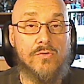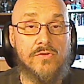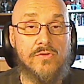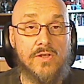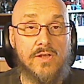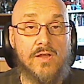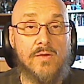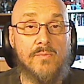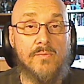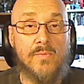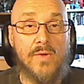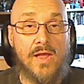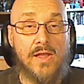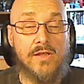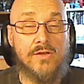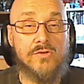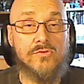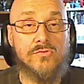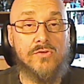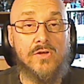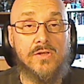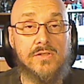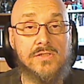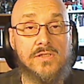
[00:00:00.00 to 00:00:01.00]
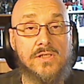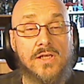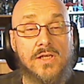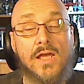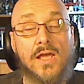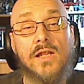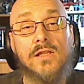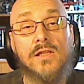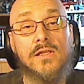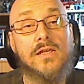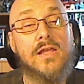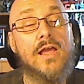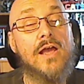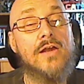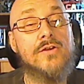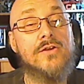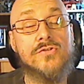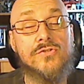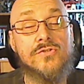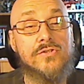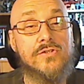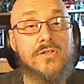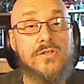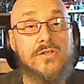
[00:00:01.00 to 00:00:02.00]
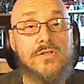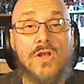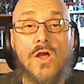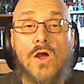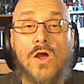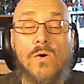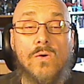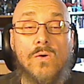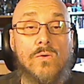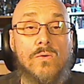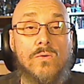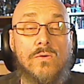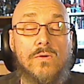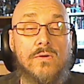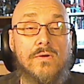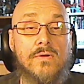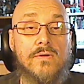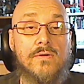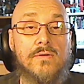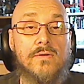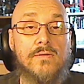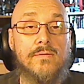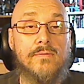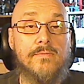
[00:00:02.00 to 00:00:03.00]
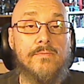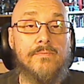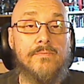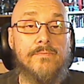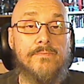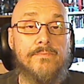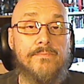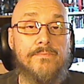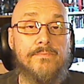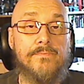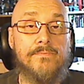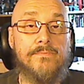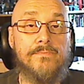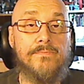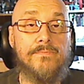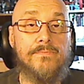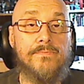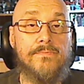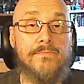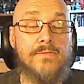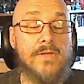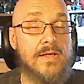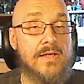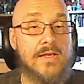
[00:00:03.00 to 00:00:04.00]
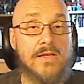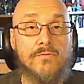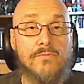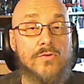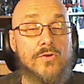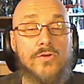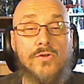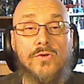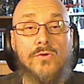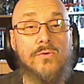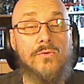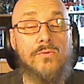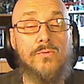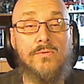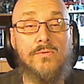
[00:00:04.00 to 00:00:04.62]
Did they come back and try this again? And the cashier said, no, they never do.